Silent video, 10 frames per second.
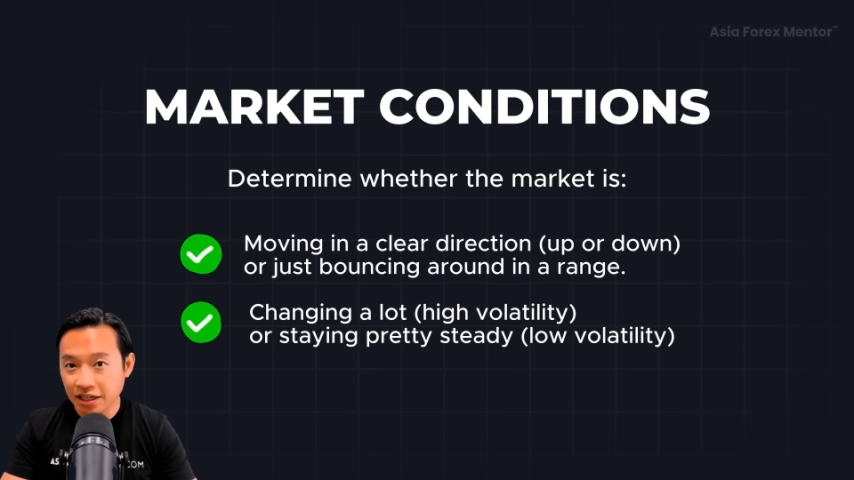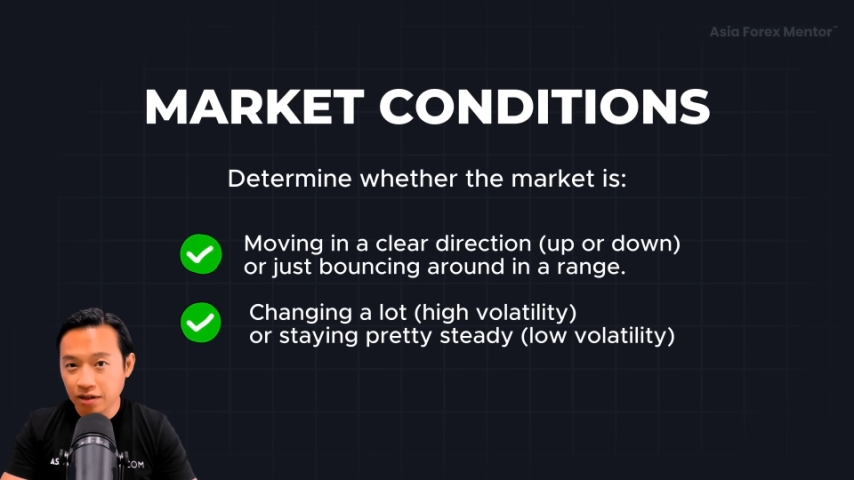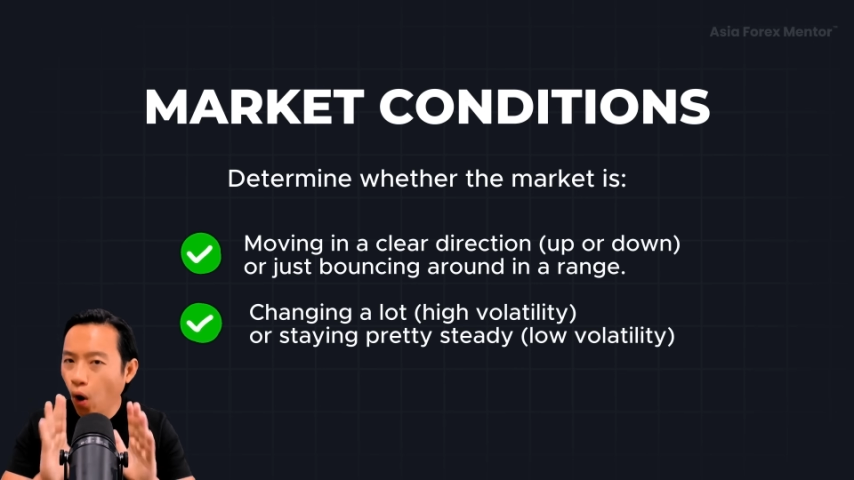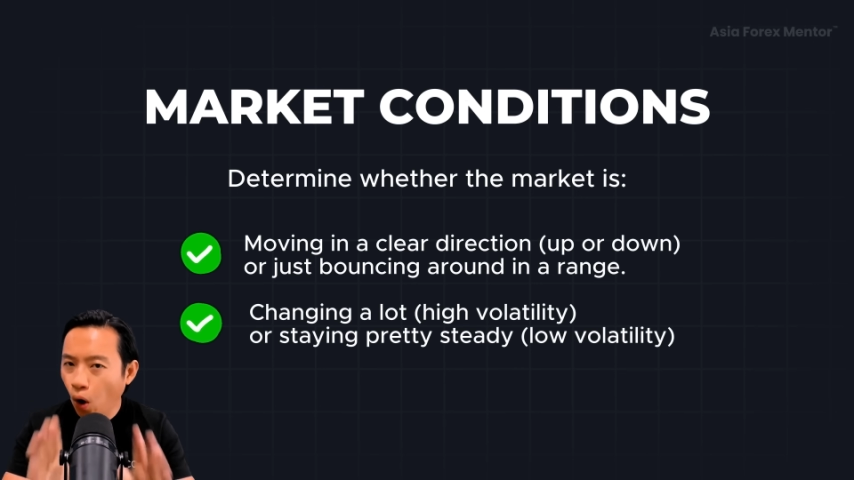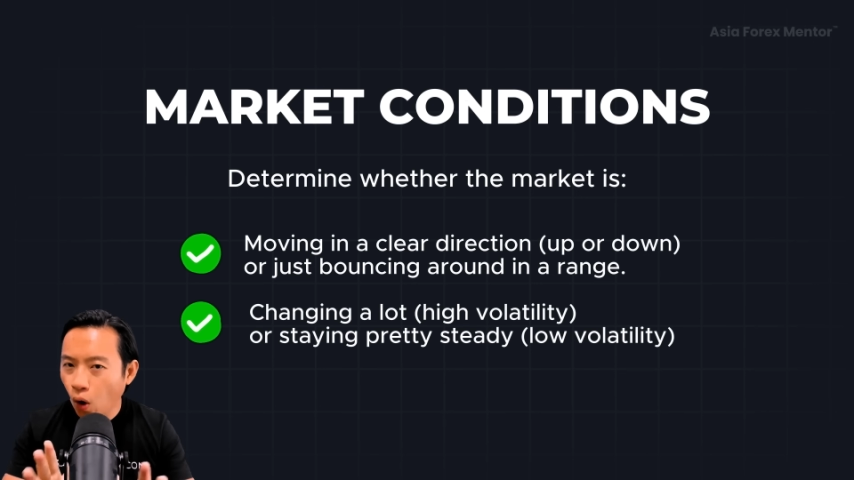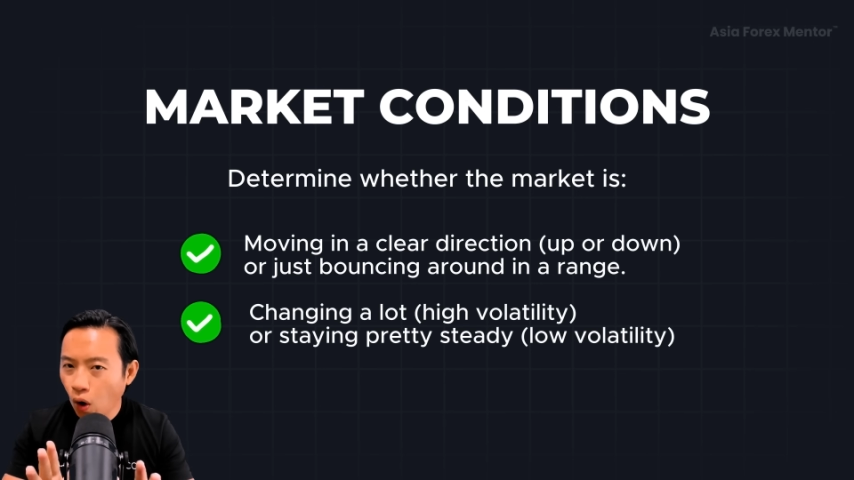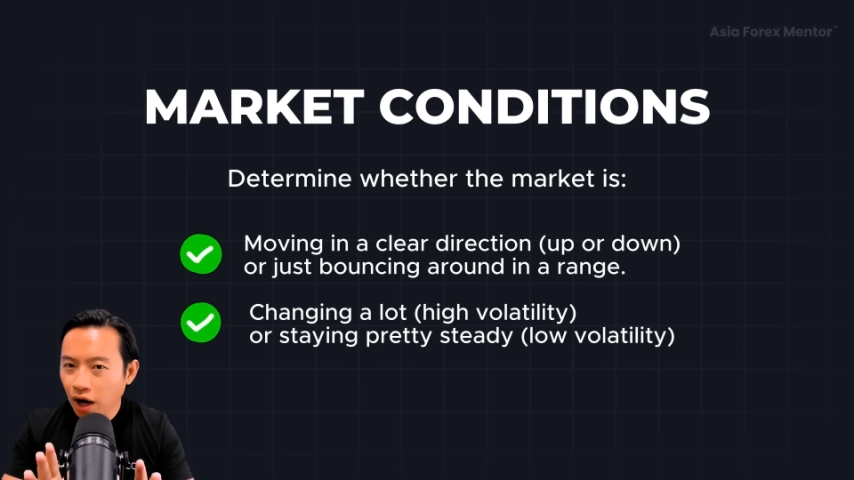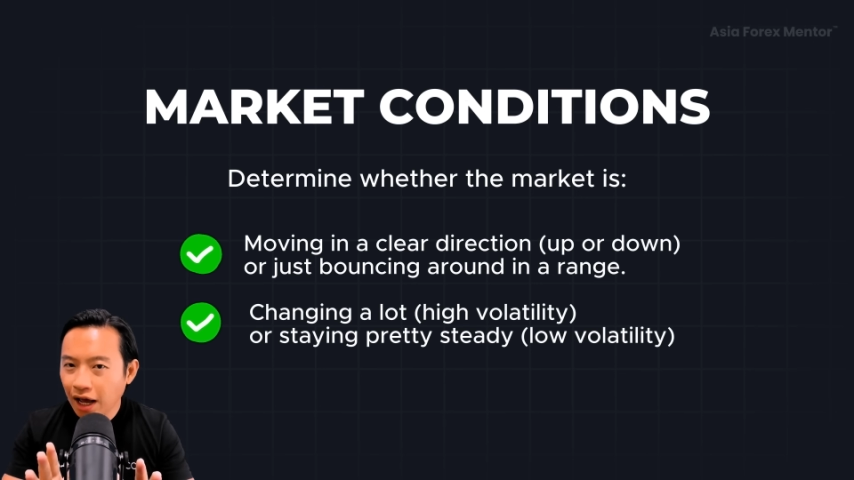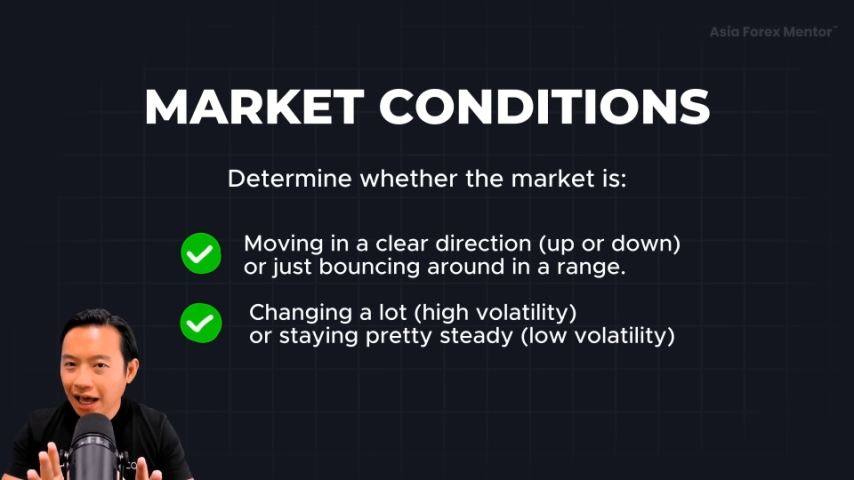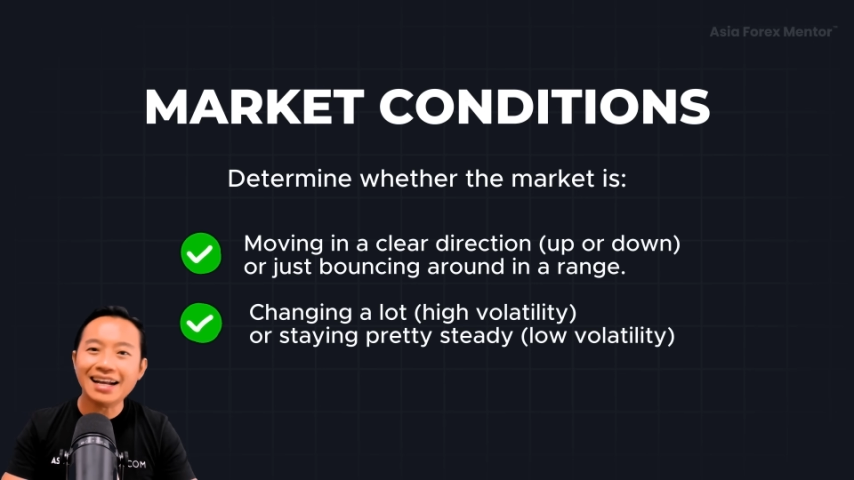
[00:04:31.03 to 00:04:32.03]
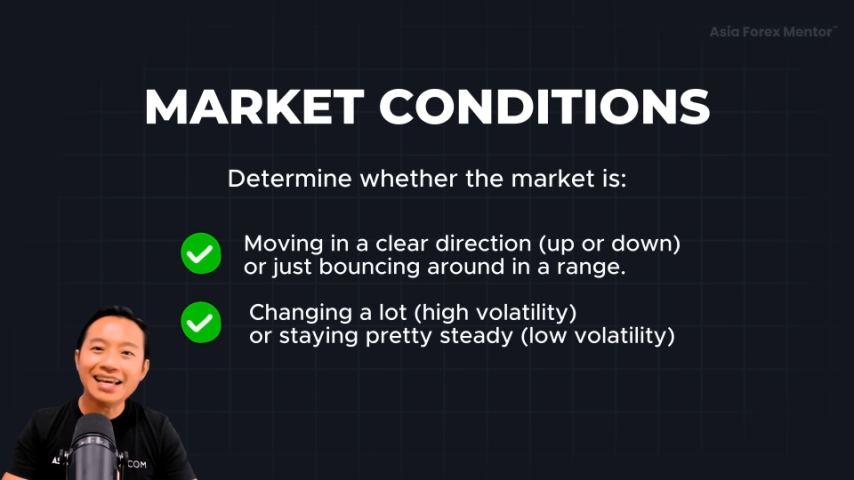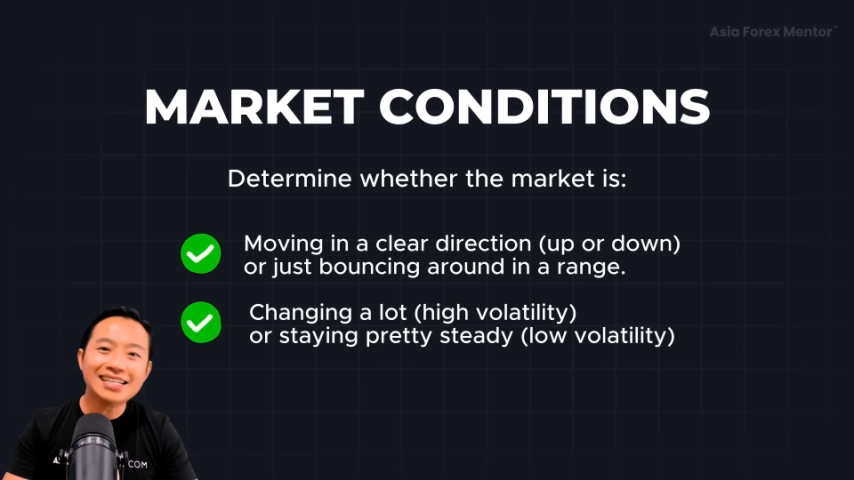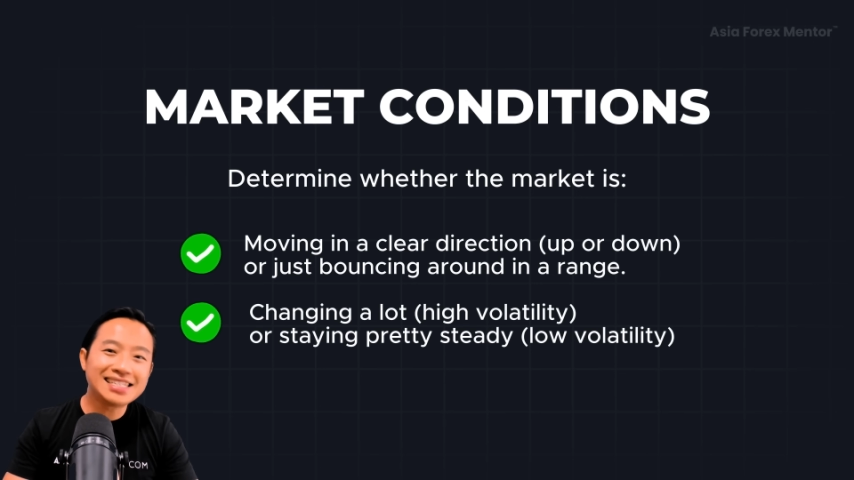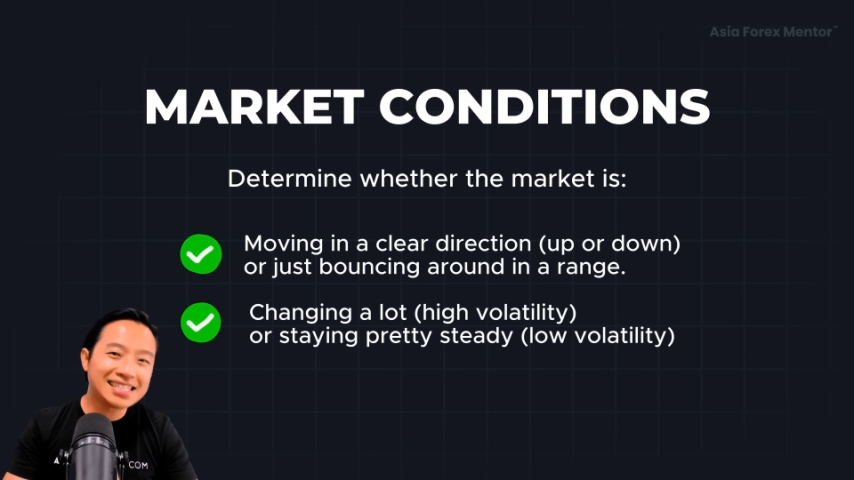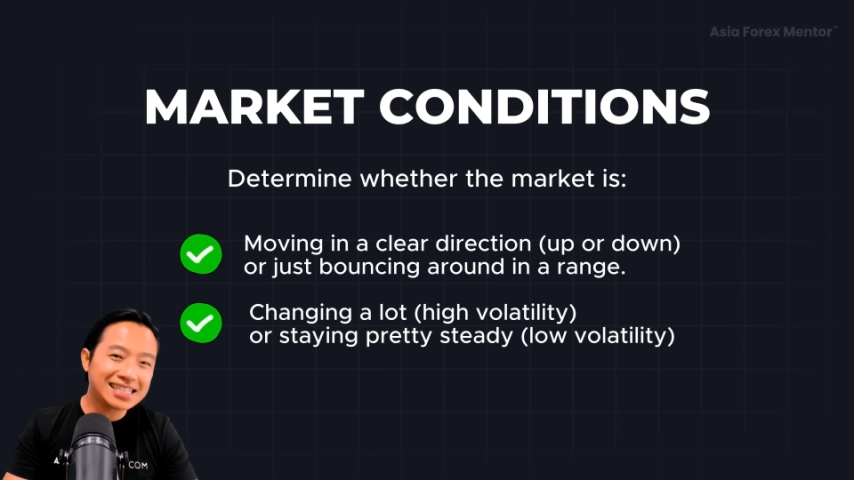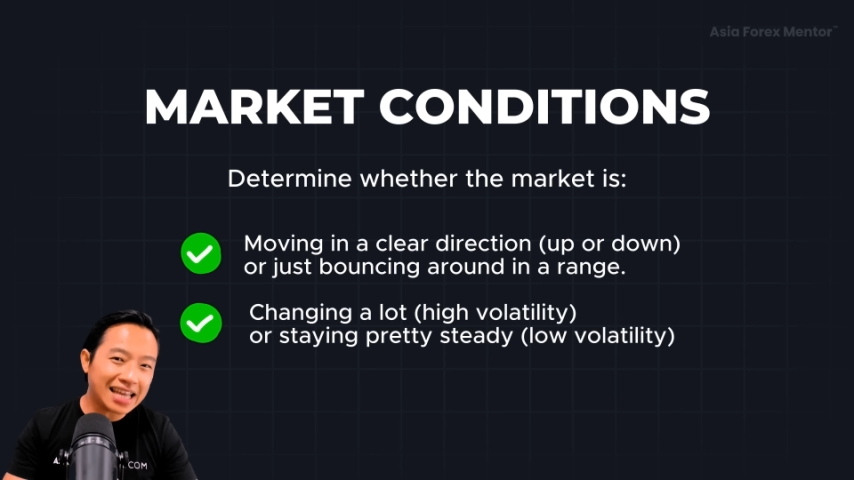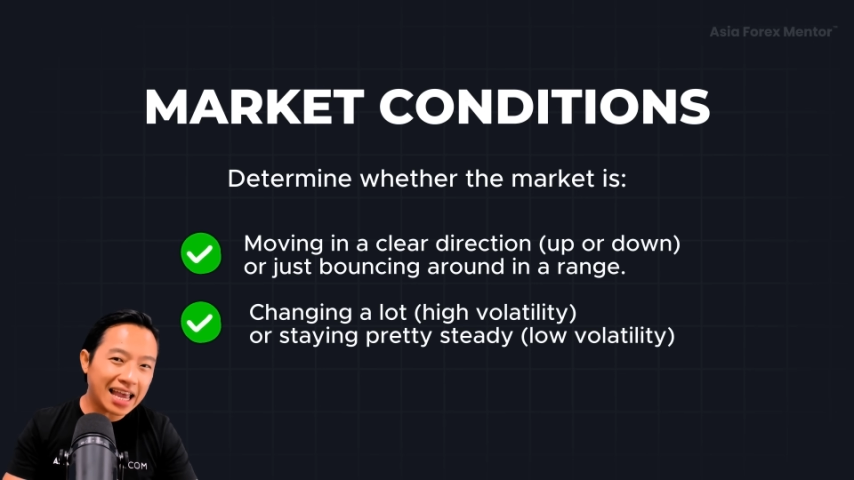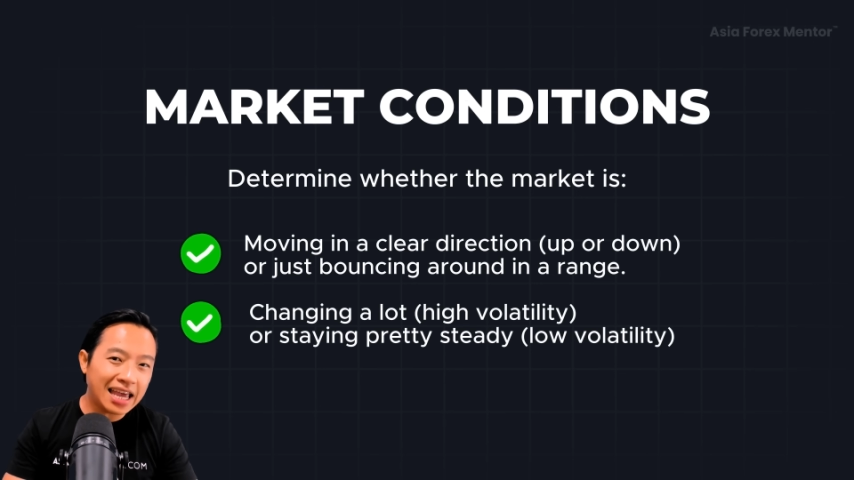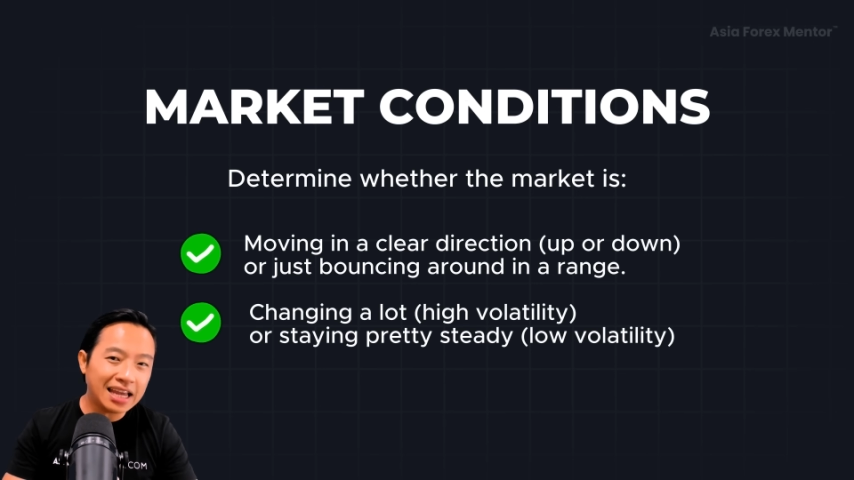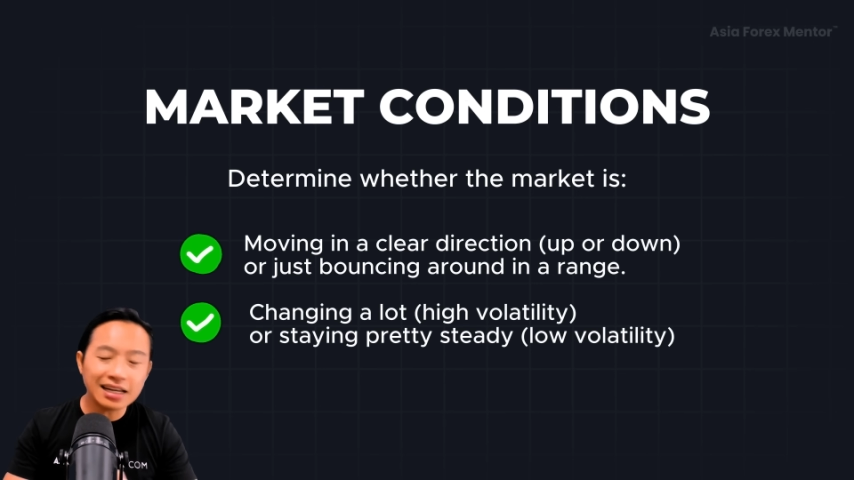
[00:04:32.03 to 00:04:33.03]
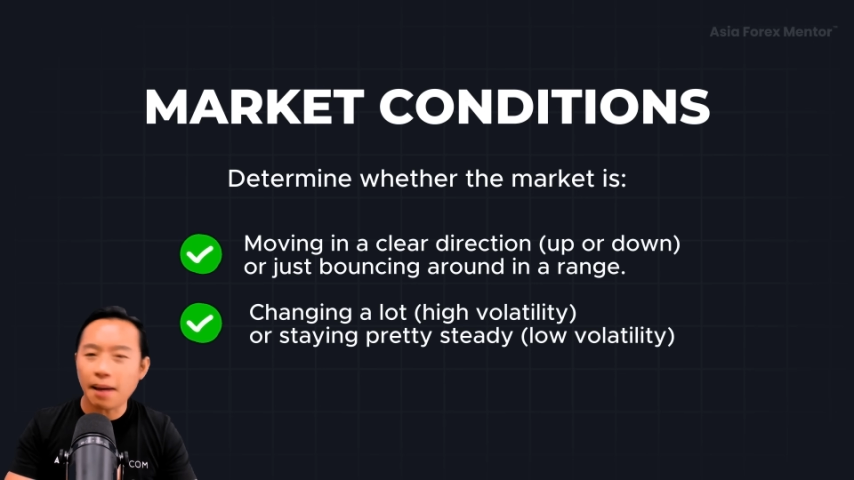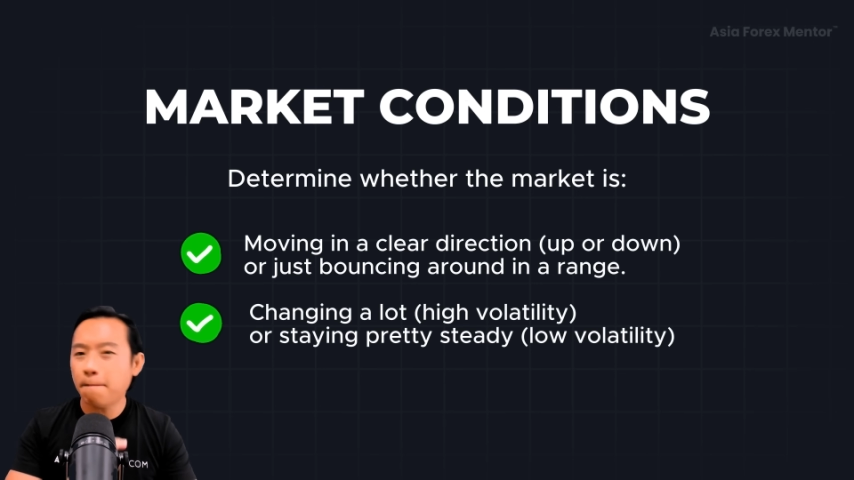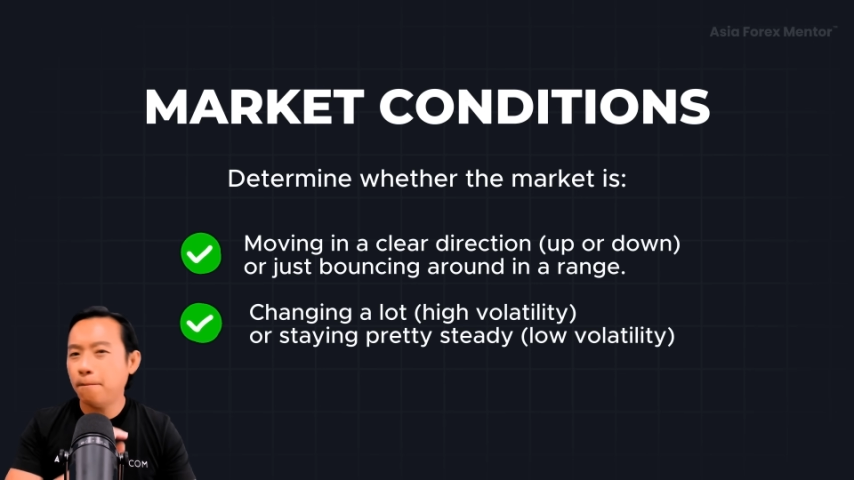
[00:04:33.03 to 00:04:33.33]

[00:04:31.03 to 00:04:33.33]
Or are they staying like